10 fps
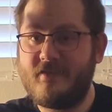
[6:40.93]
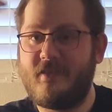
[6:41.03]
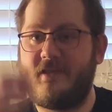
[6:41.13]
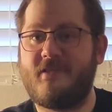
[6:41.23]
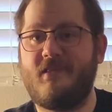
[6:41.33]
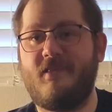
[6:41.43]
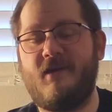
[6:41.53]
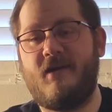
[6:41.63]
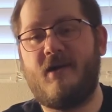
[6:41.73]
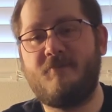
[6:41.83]
That's
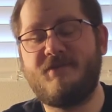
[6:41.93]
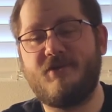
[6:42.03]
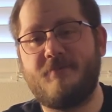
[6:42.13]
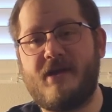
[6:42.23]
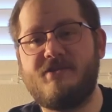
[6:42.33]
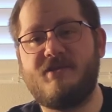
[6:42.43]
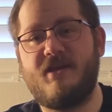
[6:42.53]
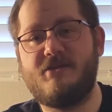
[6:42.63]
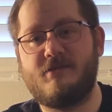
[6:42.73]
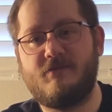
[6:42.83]
up to your
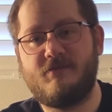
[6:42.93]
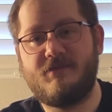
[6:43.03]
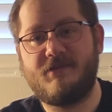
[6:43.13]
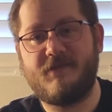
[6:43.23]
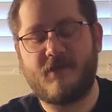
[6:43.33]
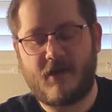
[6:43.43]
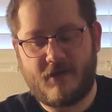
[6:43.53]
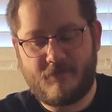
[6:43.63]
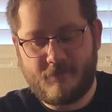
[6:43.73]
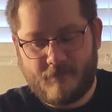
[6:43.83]
imagination to decide.